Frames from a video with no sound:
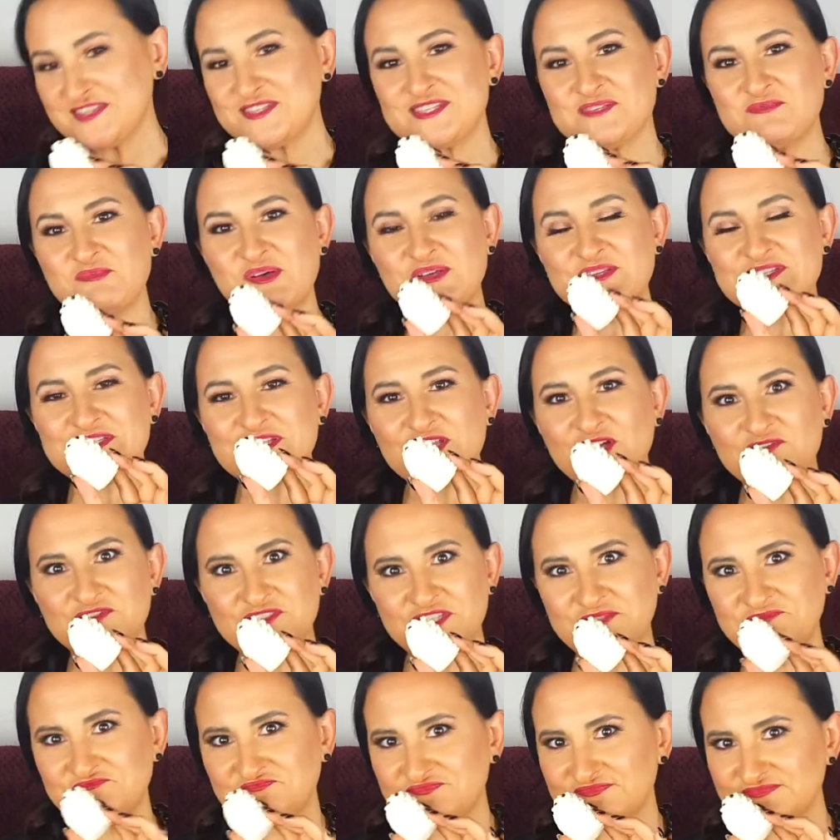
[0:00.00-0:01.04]
smells
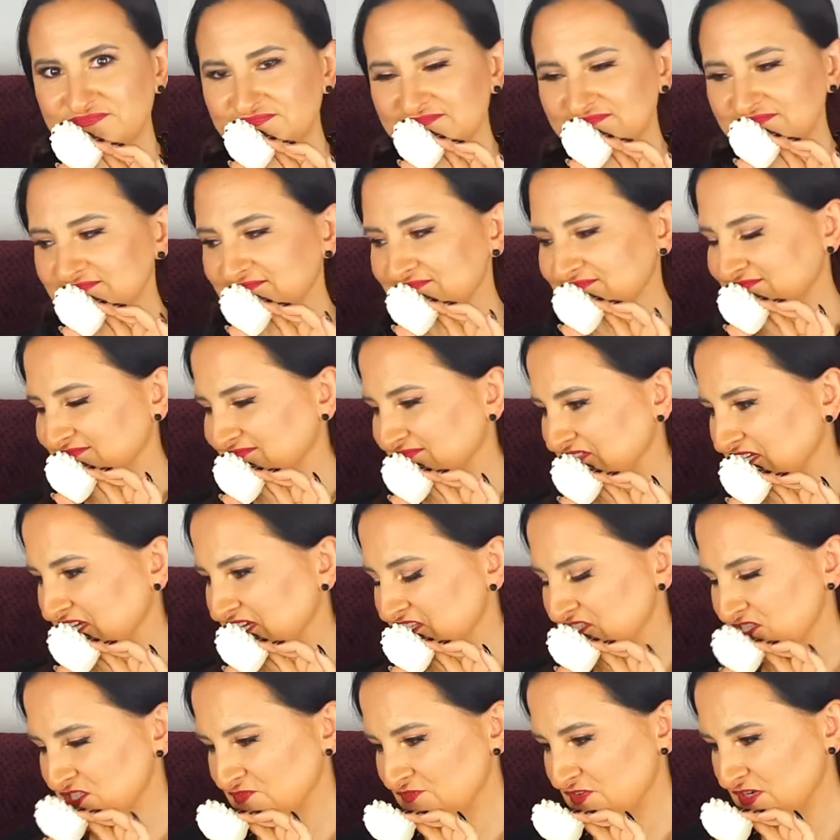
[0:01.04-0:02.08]
lovely.
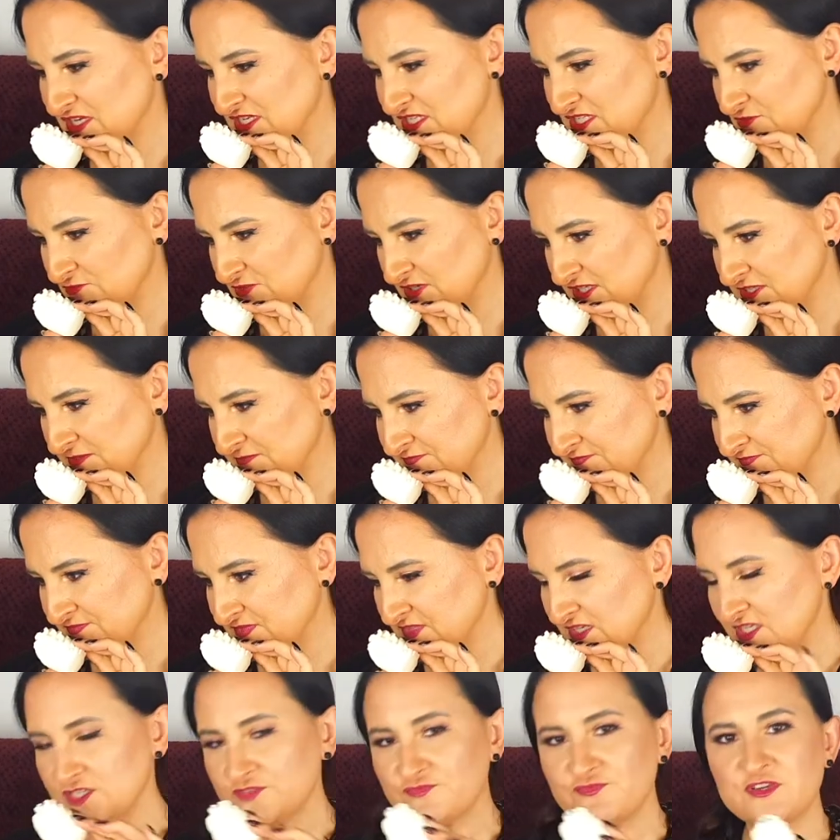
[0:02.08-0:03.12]
It's just very sweet.
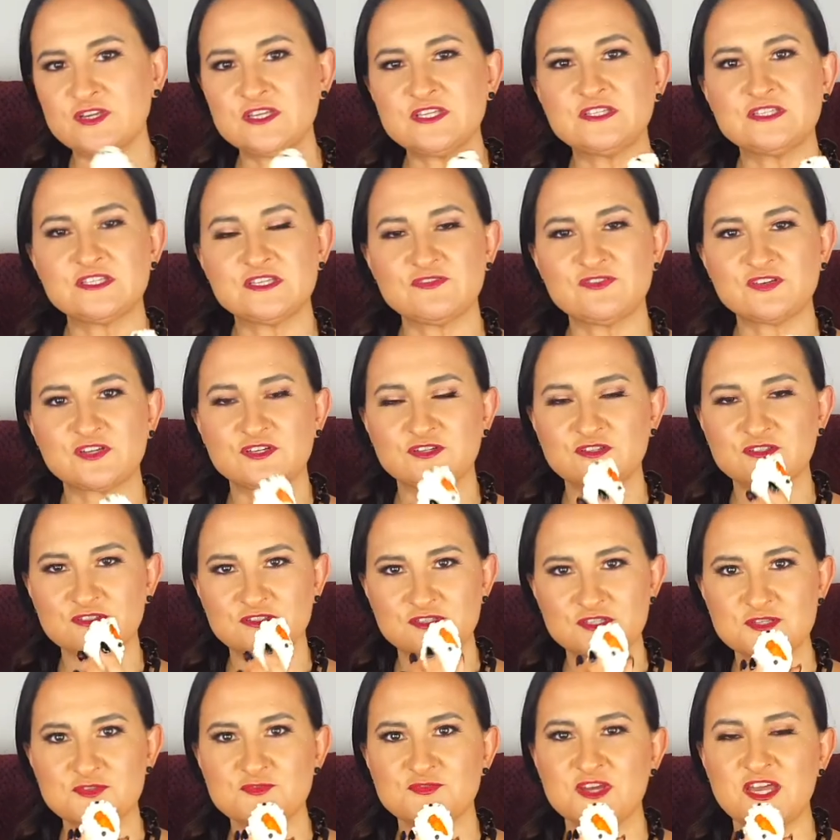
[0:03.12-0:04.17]
It's very difficult to
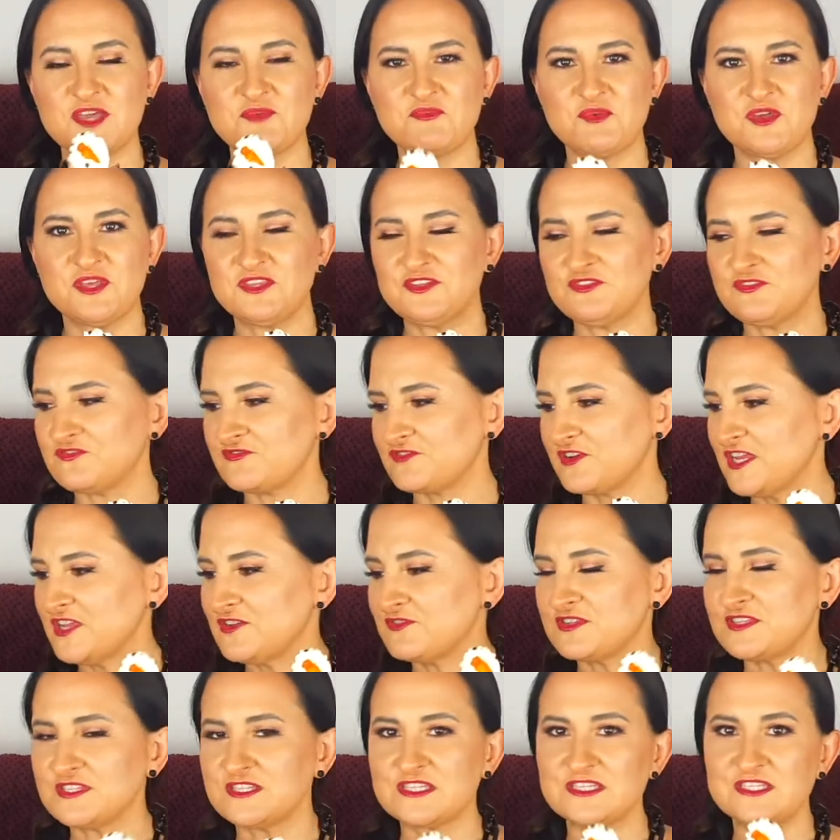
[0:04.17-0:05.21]
describe any
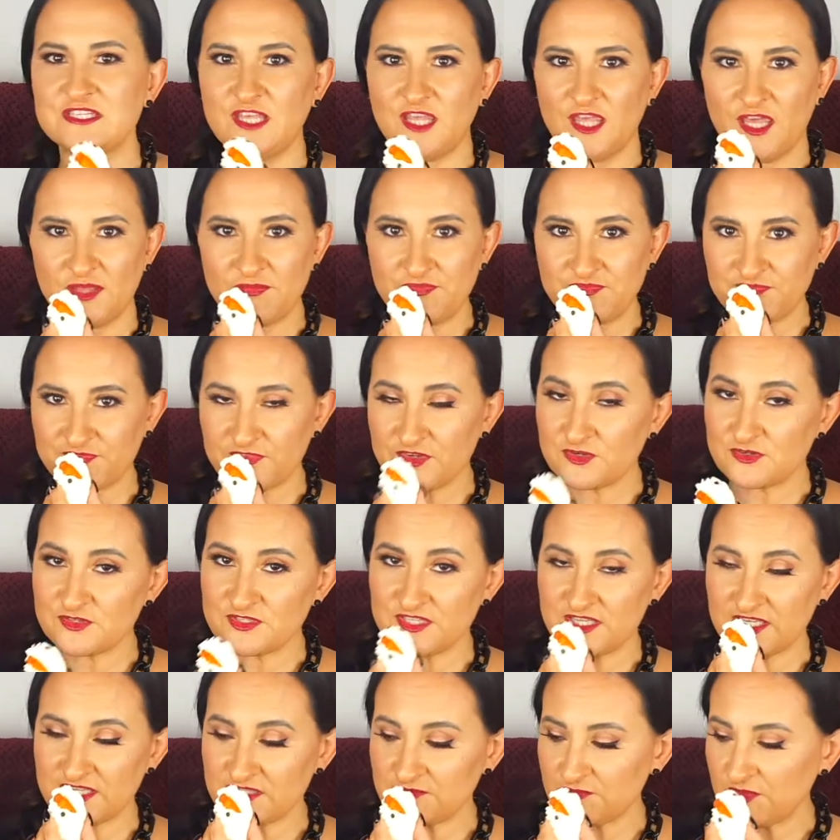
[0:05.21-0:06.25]
fragrances here or
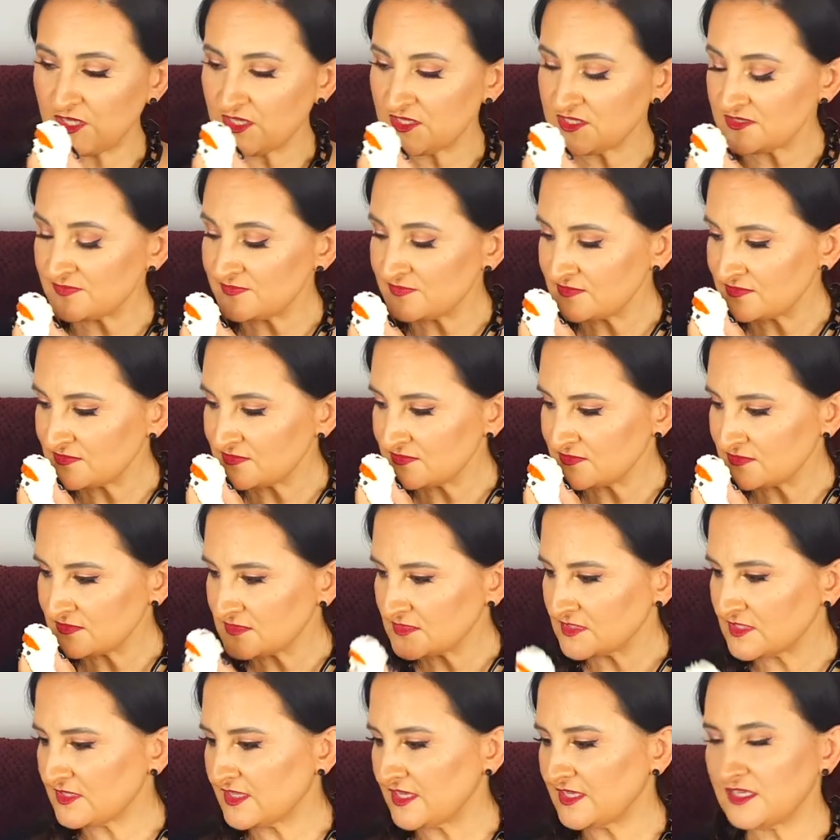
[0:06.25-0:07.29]
scents because,
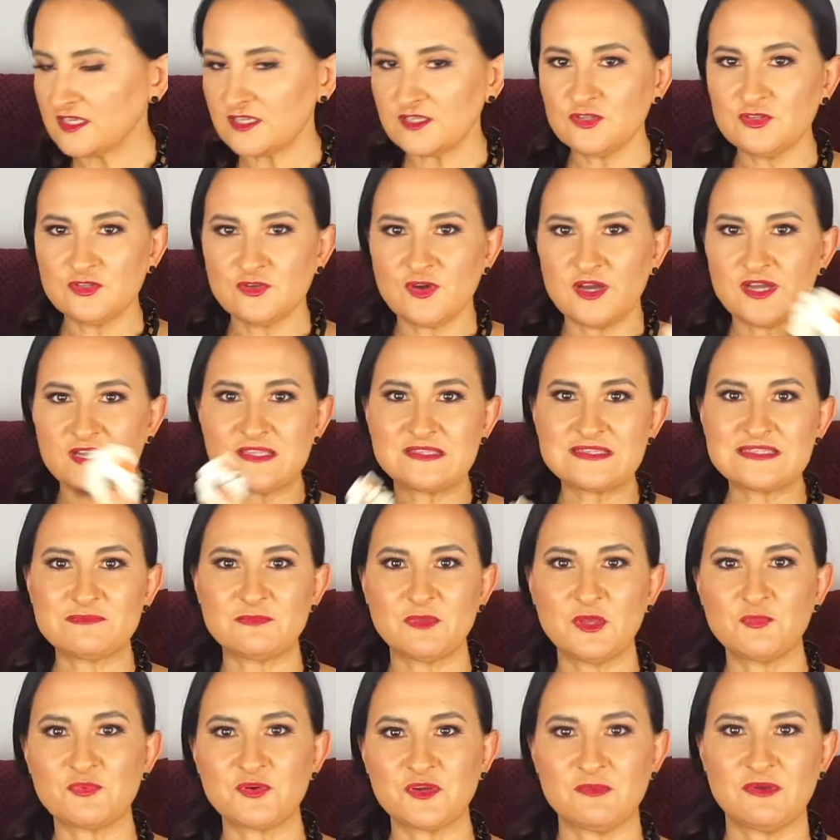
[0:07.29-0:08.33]
like, you know, I can
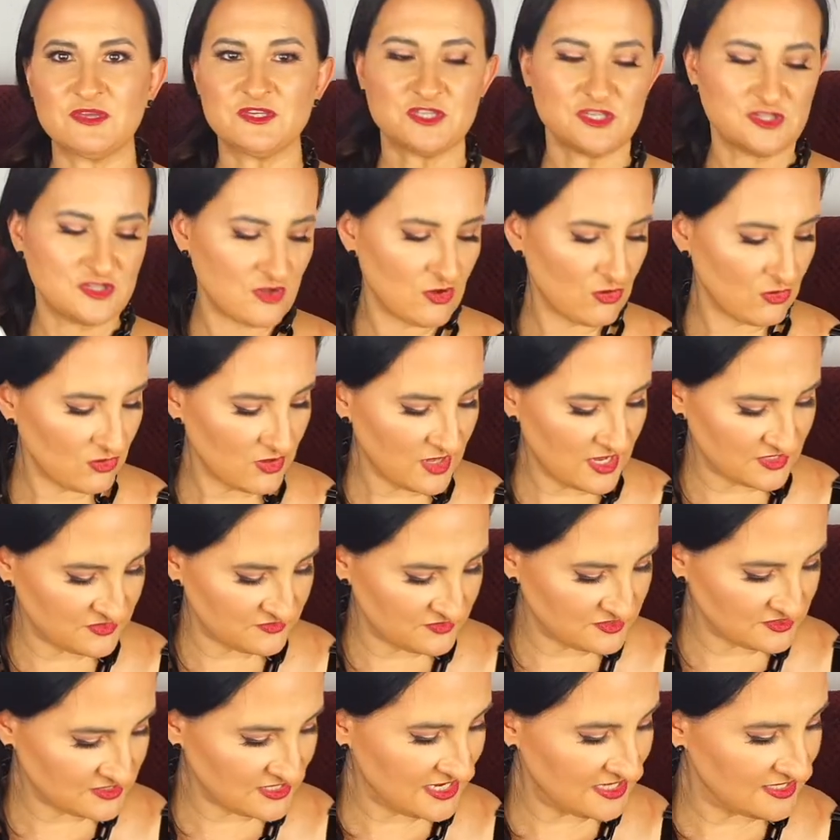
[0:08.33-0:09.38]
smell pretty much the whole
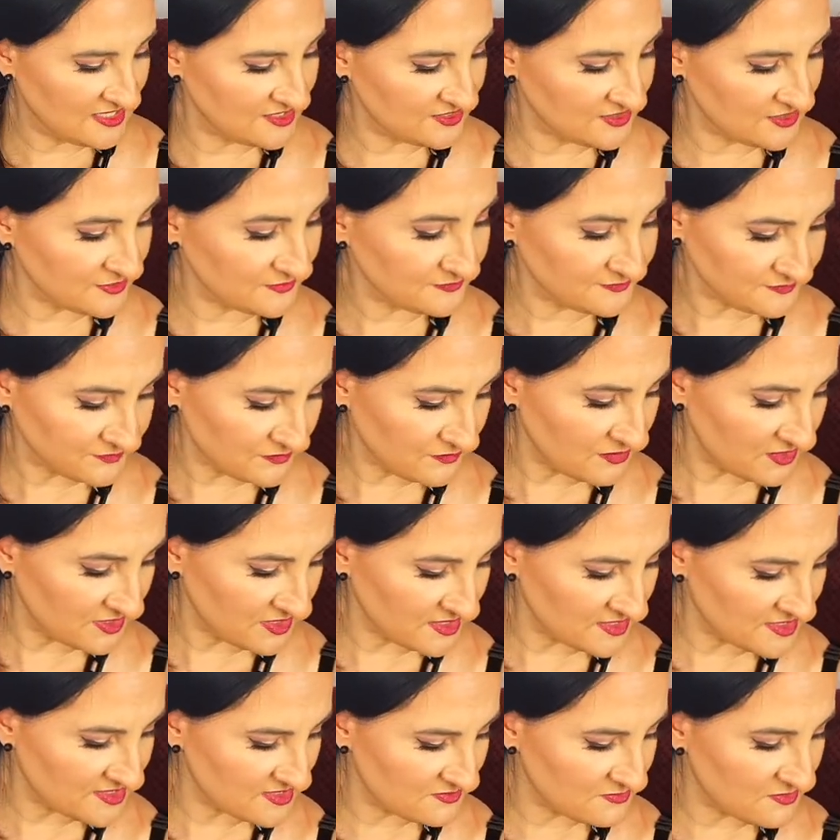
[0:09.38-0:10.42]
advent calendar, but
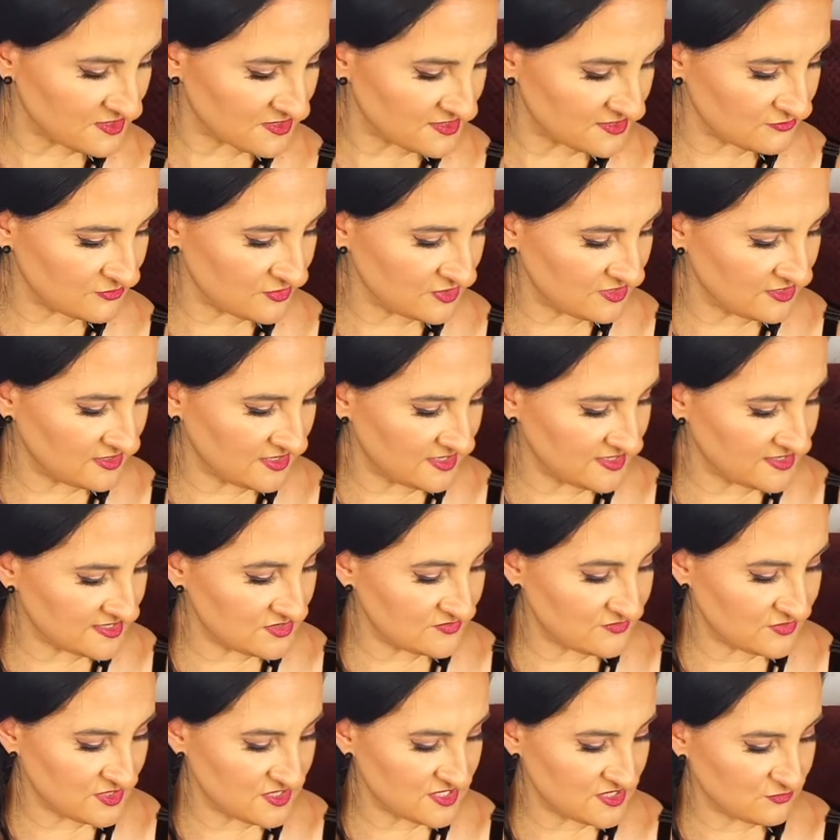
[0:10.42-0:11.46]
that smells really nice. It's
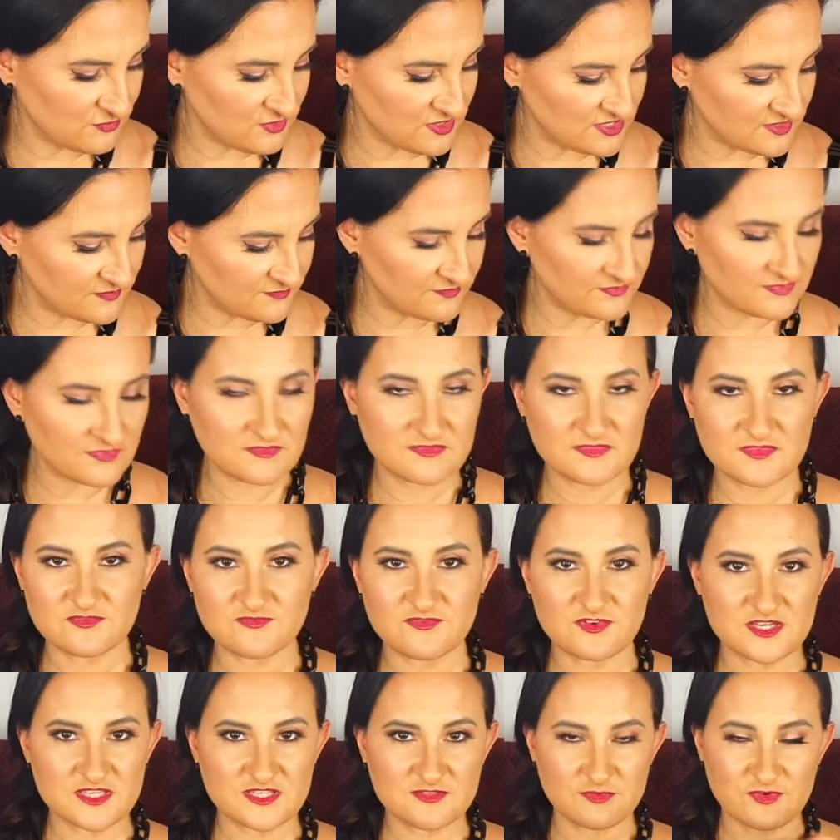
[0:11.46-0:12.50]
very sweet,
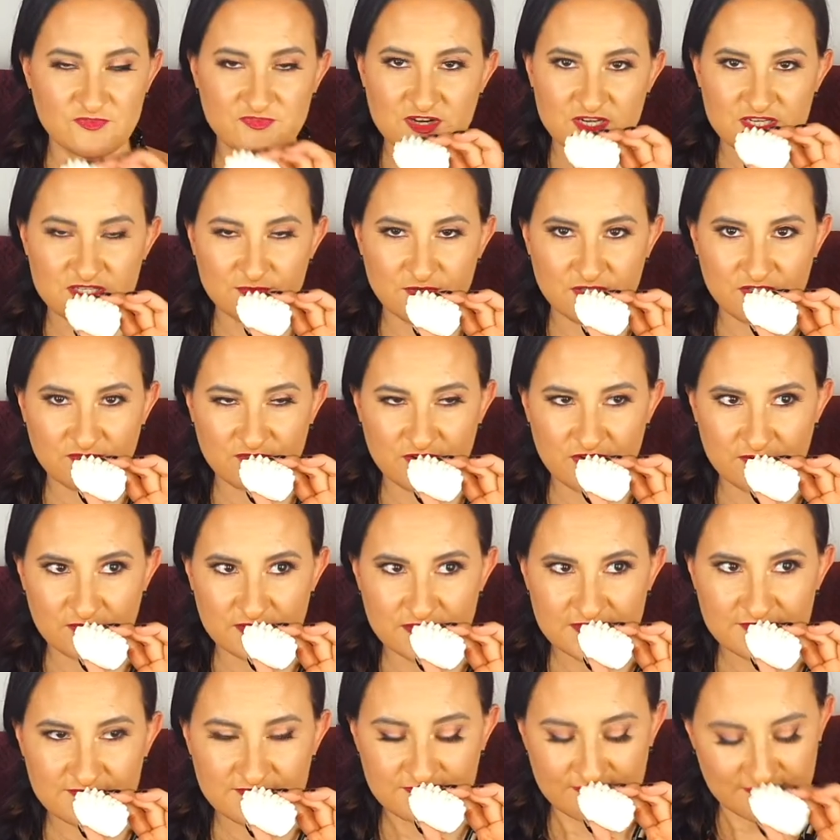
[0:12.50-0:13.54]
very sweet
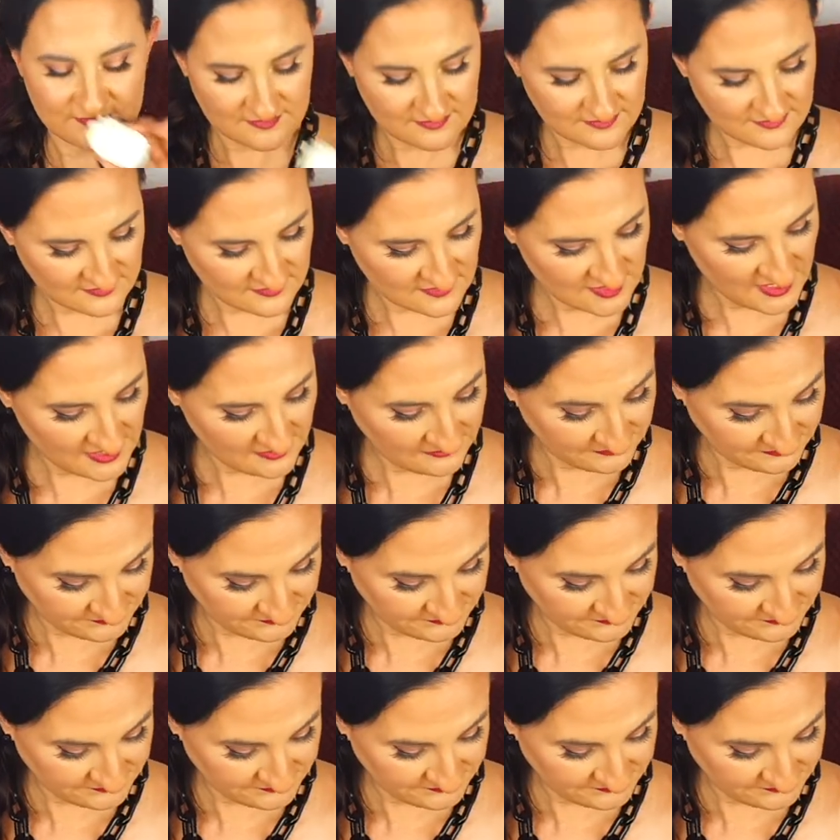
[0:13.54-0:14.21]
fragrance. Yeah,